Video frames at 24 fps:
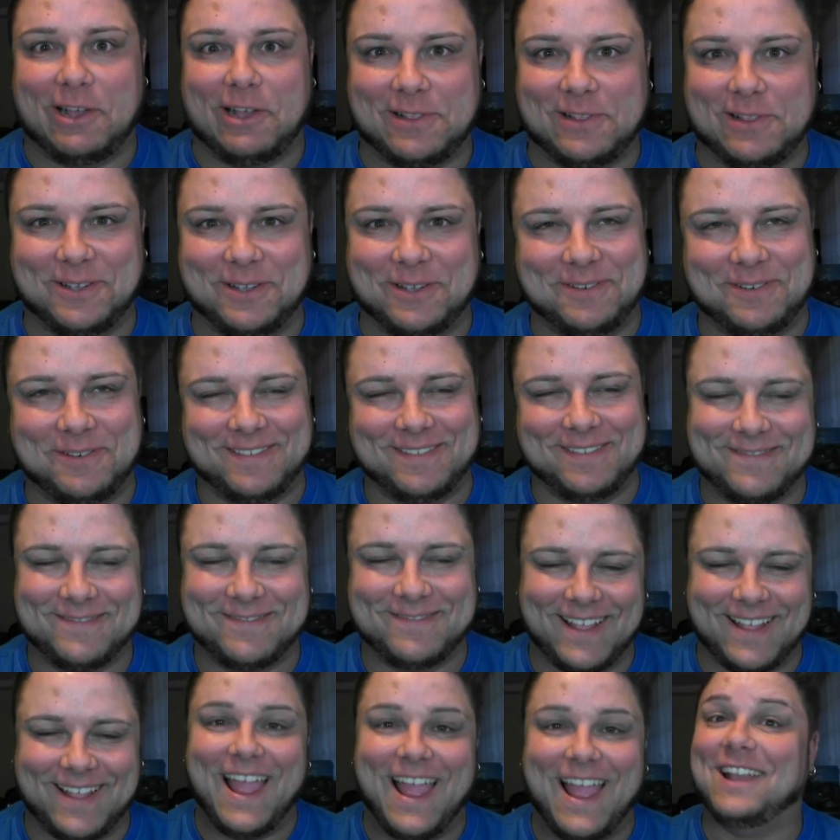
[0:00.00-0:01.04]
glue.
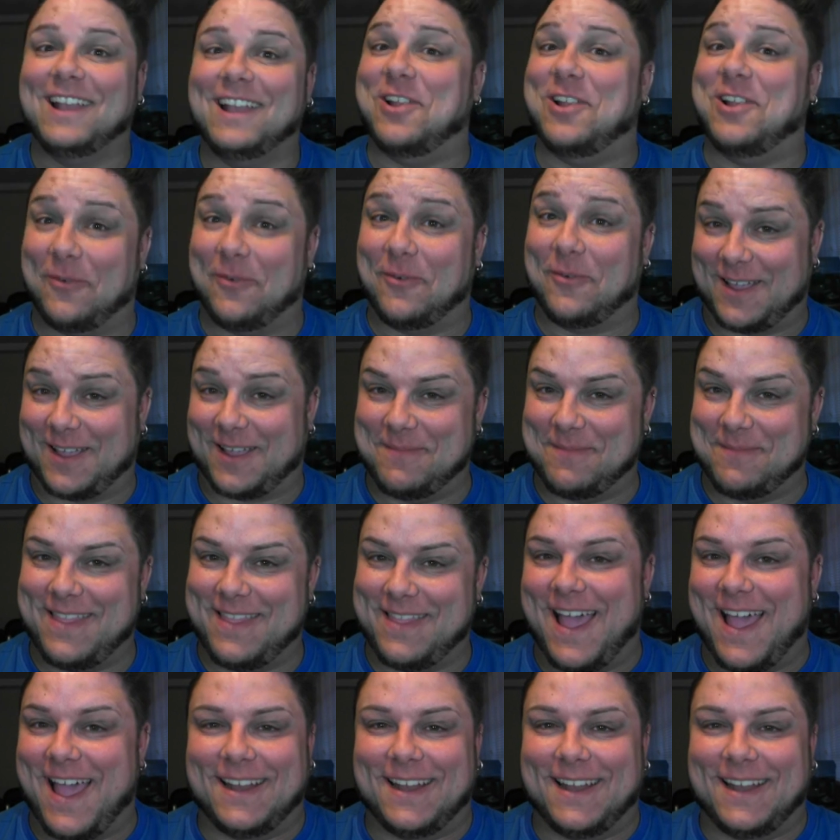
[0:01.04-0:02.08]
Don't recommend
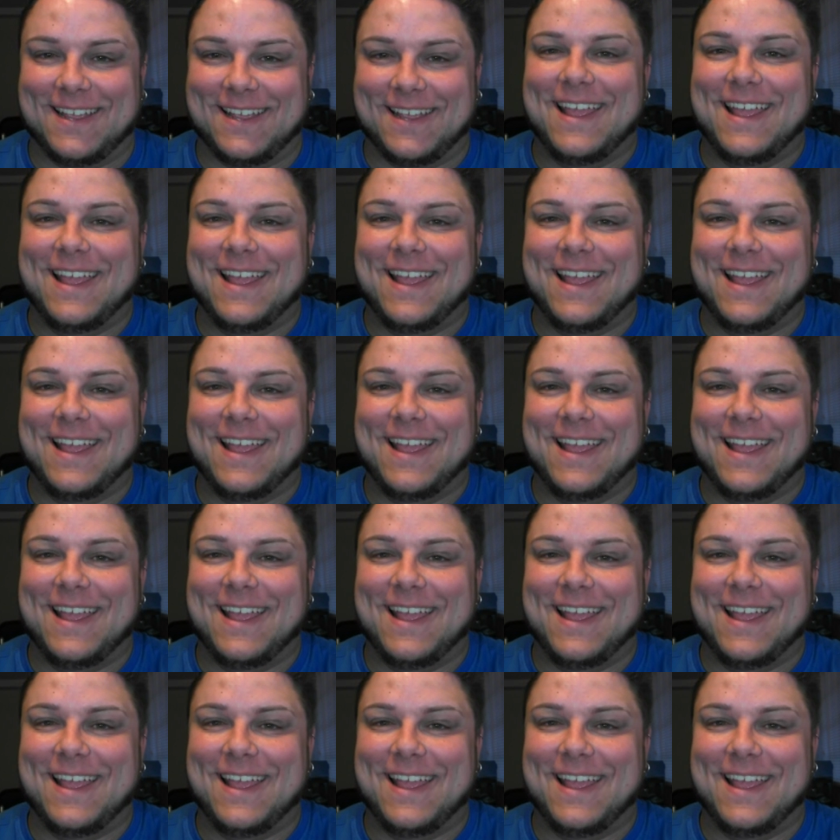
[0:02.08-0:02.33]
that.